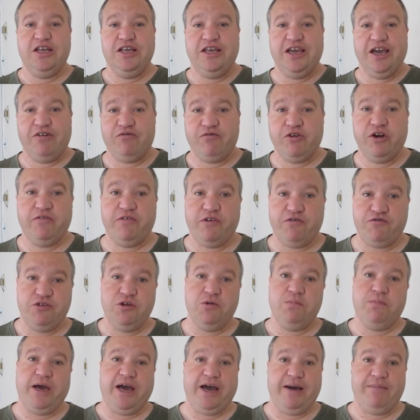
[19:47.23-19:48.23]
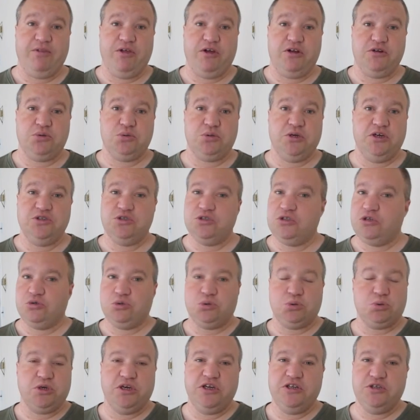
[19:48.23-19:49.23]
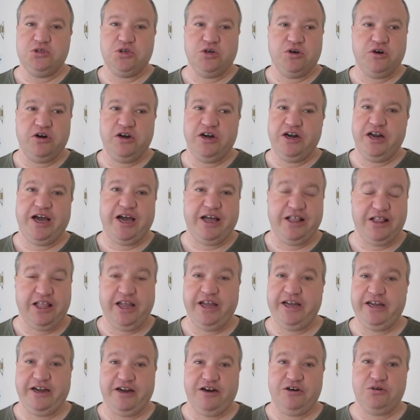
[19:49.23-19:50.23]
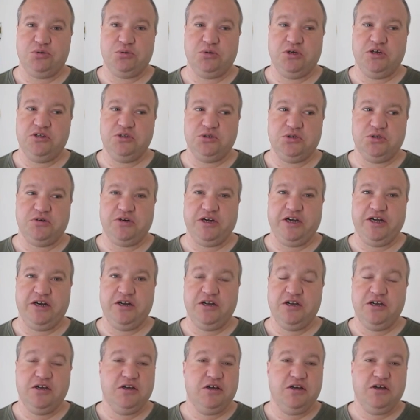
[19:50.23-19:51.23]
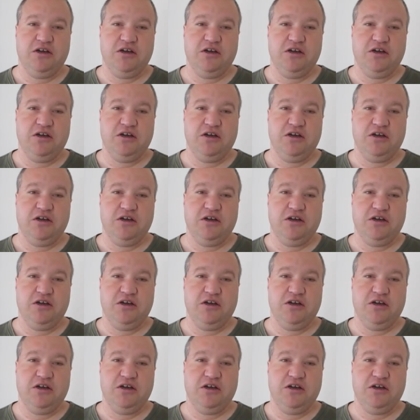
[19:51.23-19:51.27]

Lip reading: Get rid of a few Babylon trains. Those trains are not like our trains, all right?